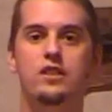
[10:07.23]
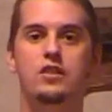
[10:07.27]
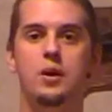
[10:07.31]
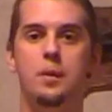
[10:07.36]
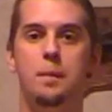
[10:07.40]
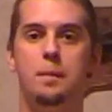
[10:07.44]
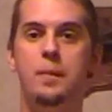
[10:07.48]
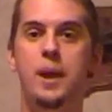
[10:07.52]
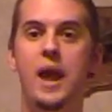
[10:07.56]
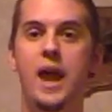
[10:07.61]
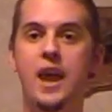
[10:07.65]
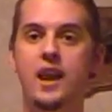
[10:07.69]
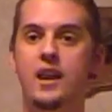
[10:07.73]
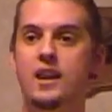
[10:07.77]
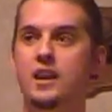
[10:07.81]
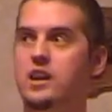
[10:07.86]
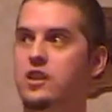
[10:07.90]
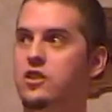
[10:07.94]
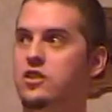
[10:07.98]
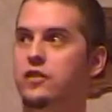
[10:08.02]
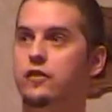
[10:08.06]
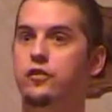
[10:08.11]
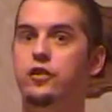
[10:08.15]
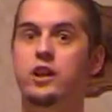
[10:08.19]
They're
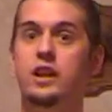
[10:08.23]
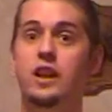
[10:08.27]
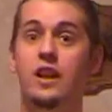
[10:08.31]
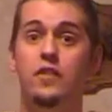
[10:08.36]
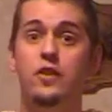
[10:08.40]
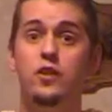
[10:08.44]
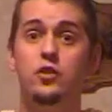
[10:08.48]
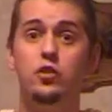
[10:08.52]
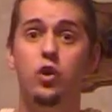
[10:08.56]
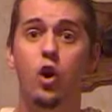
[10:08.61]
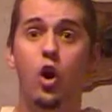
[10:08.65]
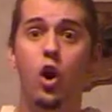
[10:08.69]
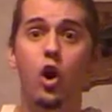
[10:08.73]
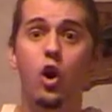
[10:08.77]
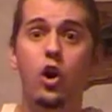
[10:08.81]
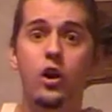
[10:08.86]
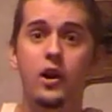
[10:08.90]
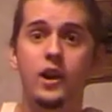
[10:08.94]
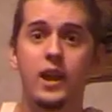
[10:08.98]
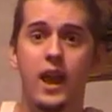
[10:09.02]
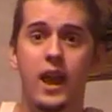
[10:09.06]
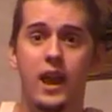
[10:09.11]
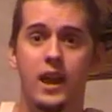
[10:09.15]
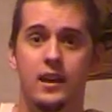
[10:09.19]
panicking. They're freaking out. That was a
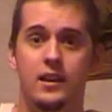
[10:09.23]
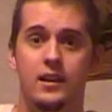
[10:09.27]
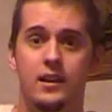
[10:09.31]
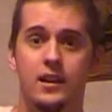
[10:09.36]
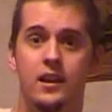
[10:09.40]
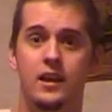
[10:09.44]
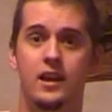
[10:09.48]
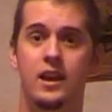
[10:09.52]
hurricane.